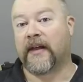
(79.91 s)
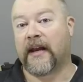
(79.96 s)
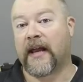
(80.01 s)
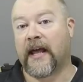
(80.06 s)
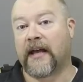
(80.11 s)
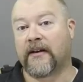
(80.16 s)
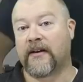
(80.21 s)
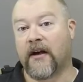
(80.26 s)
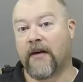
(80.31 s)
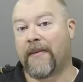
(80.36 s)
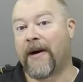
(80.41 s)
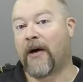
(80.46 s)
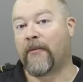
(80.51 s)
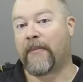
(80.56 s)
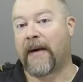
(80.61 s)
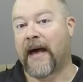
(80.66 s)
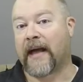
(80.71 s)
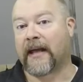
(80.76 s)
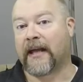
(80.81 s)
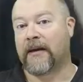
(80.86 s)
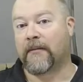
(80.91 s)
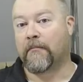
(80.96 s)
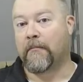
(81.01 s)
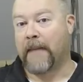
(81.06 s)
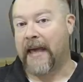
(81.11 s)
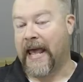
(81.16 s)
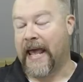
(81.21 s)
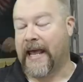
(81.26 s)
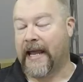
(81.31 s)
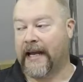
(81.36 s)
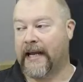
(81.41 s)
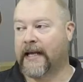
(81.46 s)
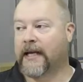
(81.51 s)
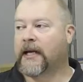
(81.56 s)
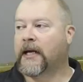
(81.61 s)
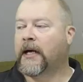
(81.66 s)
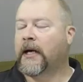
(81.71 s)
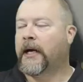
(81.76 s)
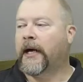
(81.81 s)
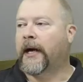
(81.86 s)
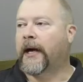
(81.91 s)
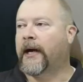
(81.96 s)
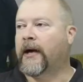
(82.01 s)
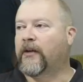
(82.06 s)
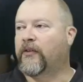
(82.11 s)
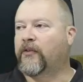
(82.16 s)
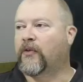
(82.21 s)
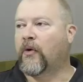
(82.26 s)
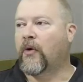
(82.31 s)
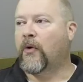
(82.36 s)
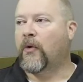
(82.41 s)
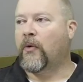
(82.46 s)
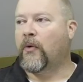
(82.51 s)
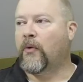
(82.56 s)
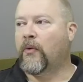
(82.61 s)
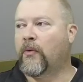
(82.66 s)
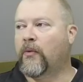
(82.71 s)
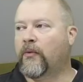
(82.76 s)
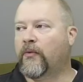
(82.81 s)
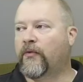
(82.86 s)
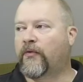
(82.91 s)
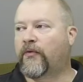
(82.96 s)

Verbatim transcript: that had come out back in May. So